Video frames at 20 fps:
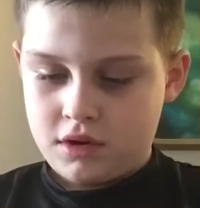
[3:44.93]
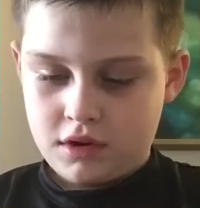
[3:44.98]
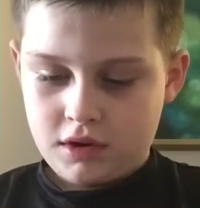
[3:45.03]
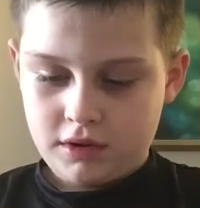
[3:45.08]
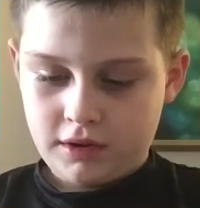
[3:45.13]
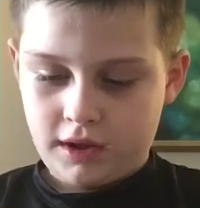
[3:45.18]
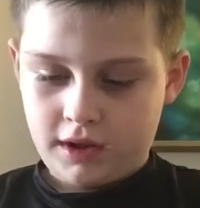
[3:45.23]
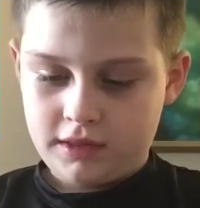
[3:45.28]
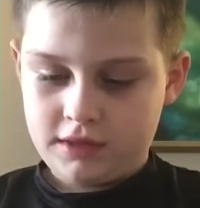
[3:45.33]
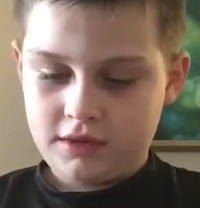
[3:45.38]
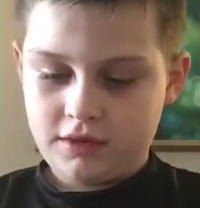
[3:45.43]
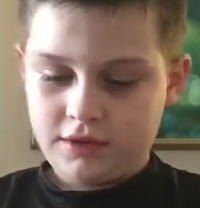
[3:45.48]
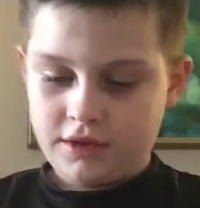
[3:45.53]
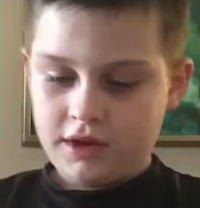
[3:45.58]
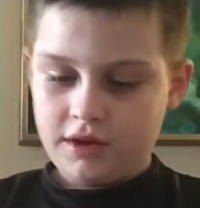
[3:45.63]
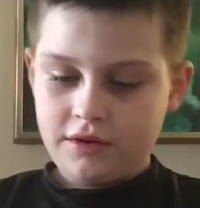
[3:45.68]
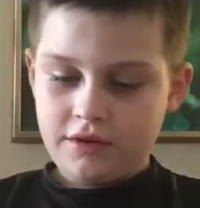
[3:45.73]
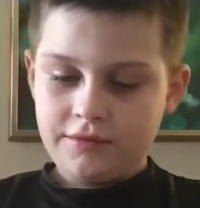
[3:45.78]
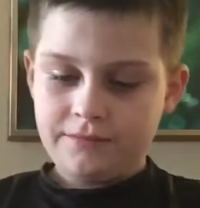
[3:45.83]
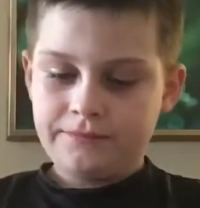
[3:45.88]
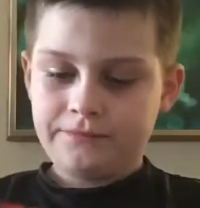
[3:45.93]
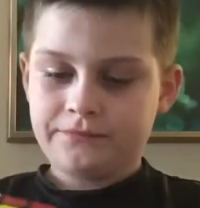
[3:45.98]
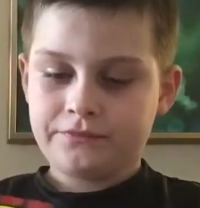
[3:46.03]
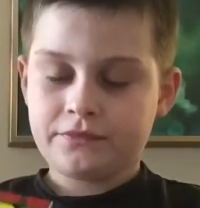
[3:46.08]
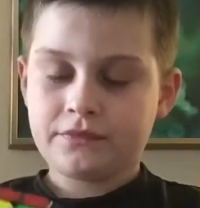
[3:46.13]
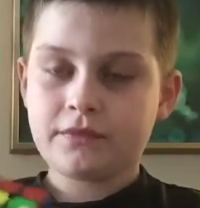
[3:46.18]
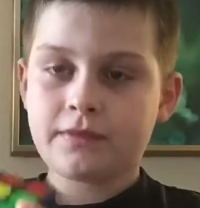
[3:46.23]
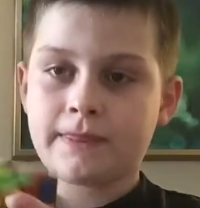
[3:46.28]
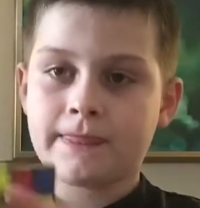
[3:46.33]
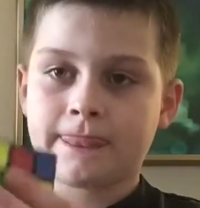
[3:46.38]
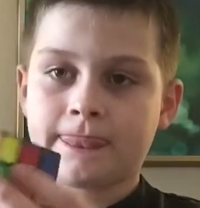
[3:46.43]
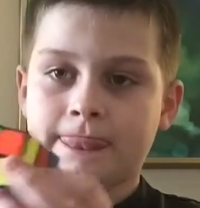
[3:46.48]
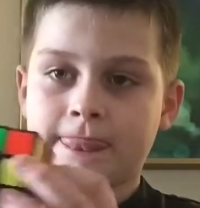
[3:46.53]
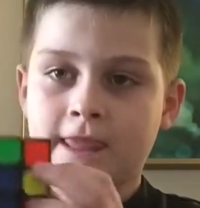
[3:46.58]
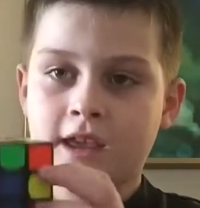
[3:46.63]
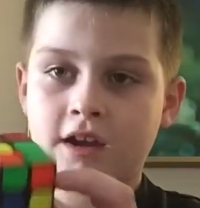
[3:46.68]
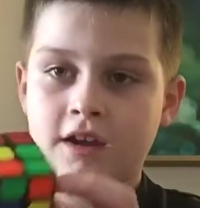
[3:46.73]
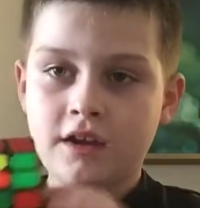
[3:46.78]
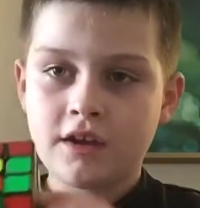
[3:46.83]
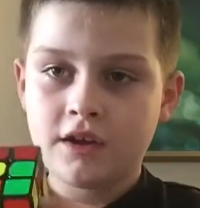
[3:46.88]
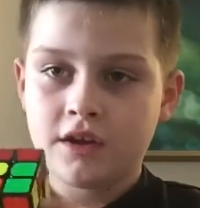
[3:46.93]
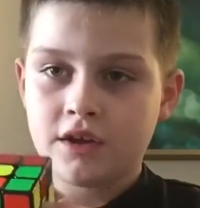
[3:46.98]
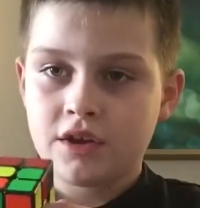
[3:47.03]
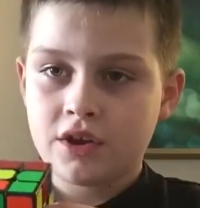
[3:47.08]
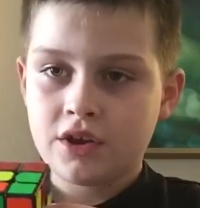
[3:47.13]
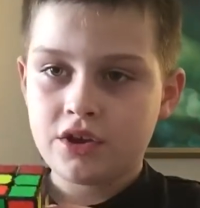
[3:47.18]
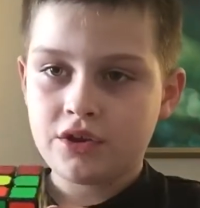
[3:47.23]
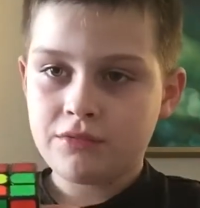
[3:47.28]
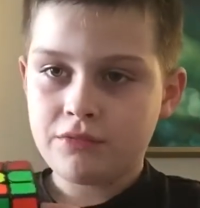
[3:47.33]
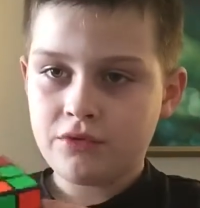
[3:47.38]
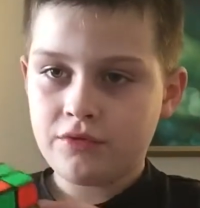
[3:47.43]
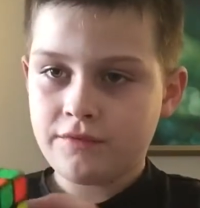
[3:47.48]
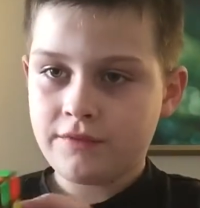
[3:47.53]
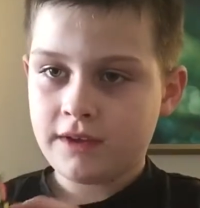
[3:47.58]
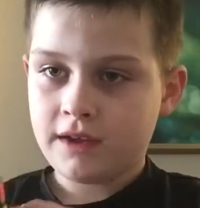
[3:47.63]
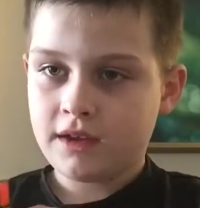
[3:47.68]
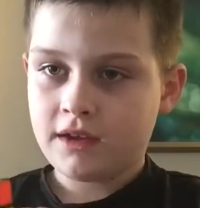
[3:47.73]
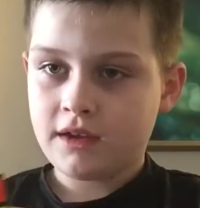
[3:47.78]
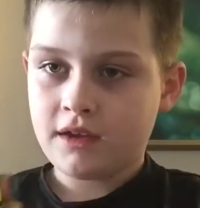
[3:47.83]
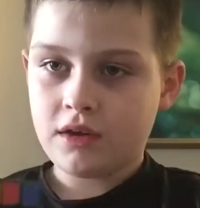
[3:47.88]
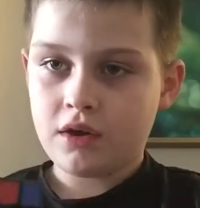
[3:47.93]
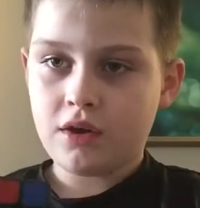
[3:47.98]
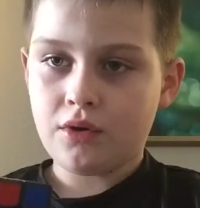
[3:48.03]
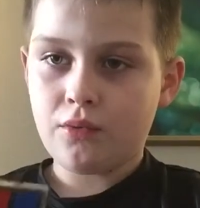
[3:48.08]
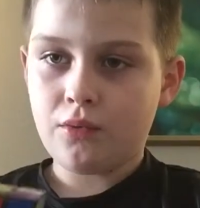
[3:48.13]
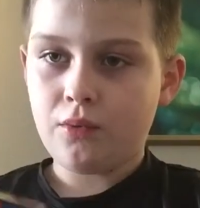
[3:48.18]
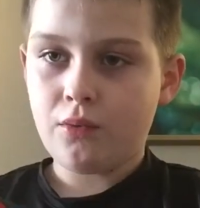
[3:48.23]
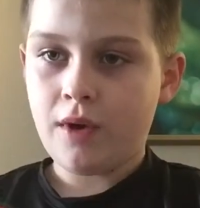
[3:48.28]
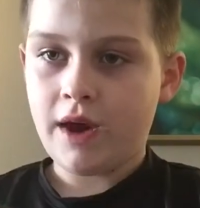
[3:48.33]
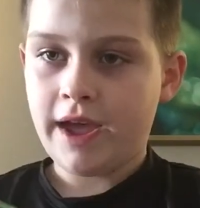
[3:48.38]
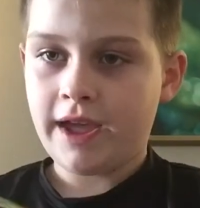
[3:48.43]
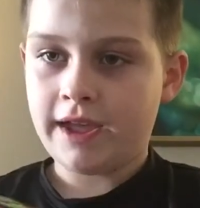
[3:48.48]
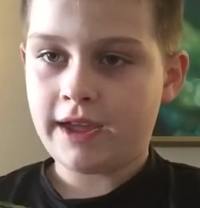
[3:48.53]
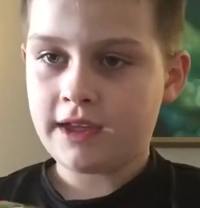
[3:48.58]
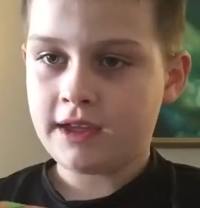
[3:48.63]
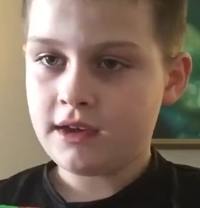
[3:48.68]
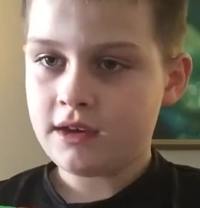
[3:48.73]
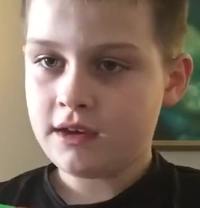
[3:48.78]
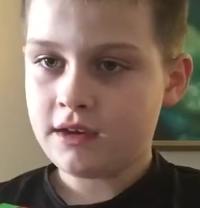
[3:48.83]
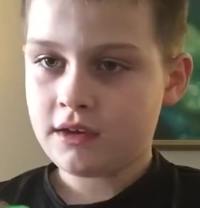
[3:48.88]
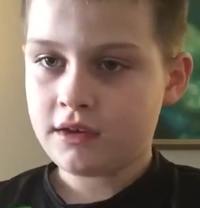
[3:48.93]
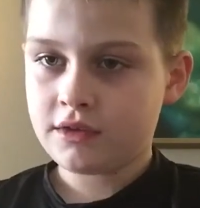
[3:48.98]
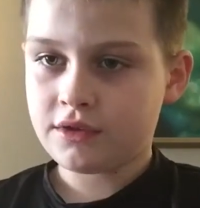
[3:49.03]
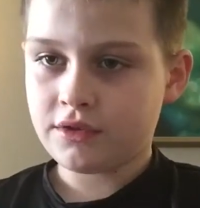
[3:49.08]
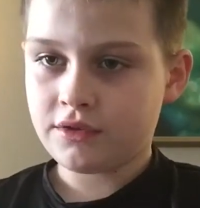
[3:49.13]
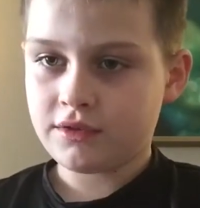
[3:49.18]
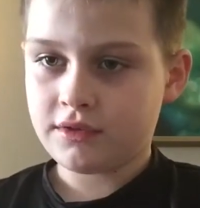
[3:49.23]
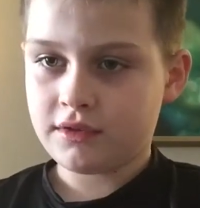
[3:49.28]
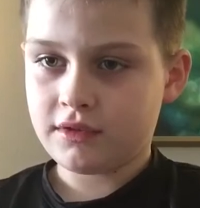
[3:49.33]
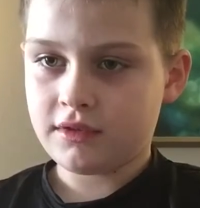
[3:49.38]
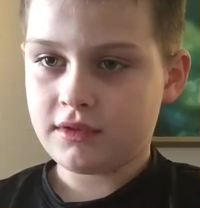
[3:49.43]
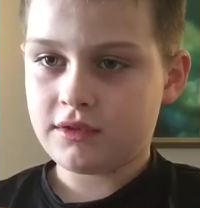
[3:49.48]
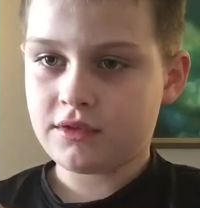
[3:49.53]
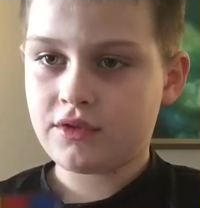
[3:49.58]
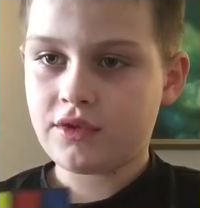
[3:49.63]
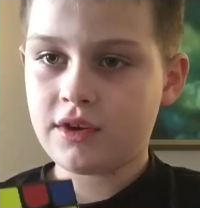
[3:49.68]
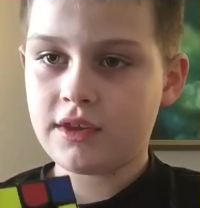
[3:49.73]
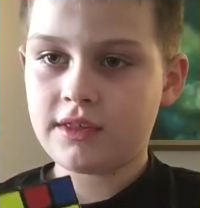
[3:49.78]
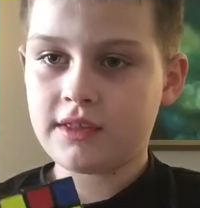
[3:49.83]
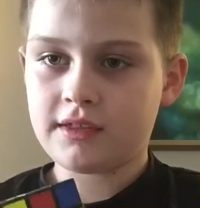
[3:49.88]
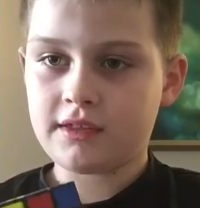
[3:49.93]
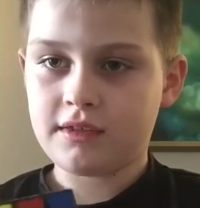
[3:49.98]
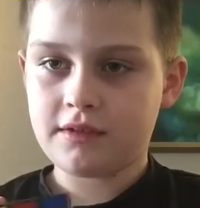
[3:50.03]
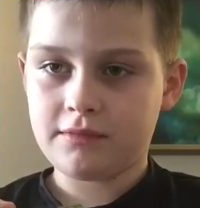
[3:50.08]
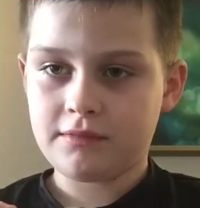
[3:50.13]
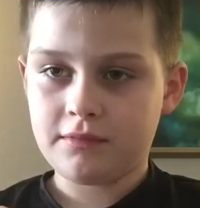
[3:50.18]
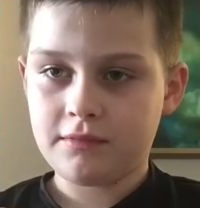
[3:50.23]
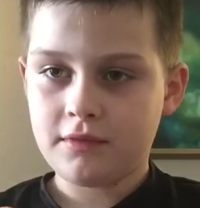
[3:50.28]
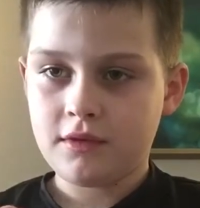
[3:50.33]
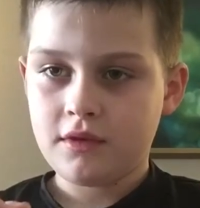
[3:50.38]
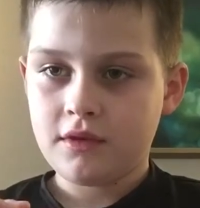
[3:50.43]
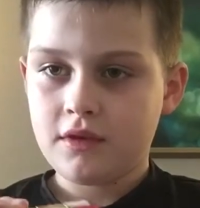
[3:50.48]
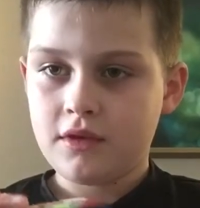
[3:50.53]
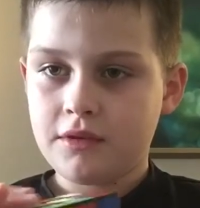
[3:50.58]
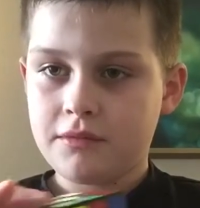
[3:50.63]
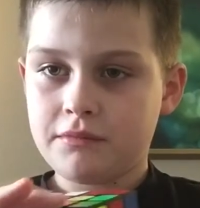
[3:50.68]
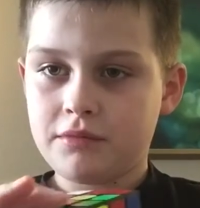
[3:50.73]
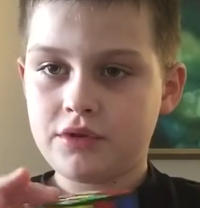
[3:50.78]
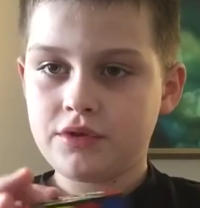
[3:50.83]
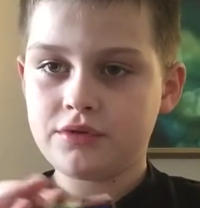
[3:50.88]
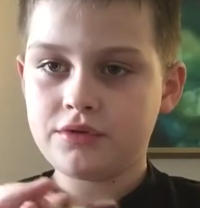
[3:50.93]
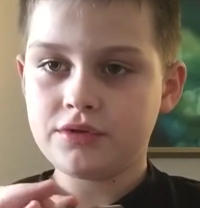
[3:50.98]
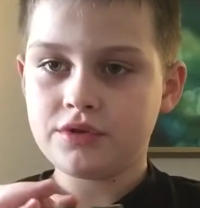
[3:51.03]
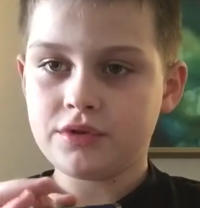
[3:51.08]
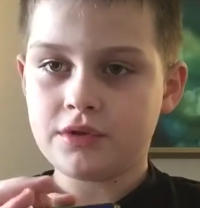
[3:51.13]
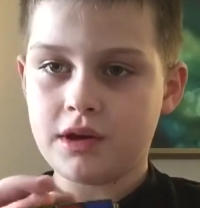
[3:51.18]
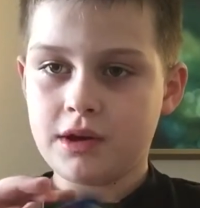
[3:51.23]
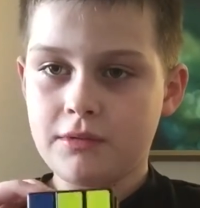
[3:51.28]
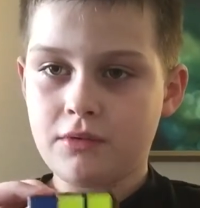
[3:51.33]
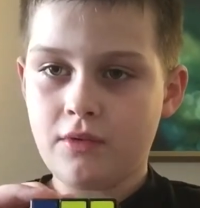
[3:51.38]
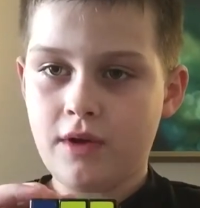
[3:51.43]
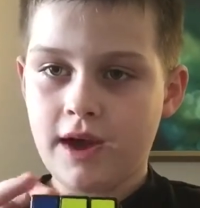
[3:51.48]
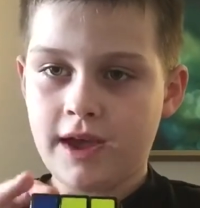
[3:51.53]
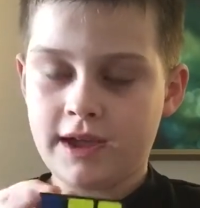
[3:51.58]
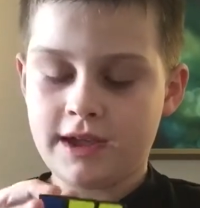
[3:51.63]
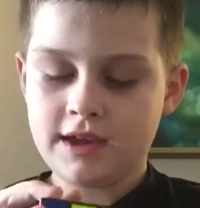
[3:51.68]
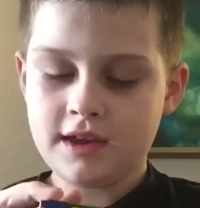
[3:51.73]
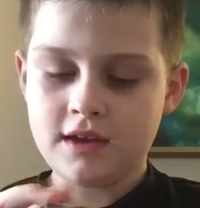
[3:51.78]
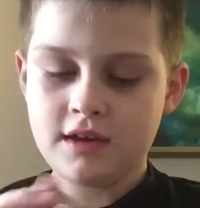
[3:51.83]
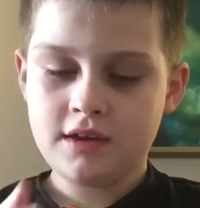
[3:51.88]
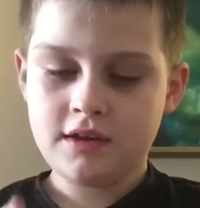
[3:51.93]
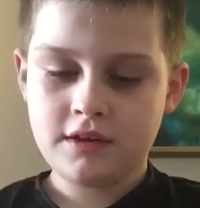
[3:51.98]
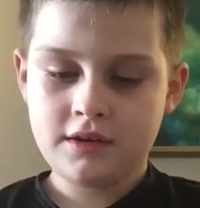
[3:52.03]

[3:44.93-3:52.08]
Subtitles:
Okay, so here, you move it away, so this is green, this is blue, away,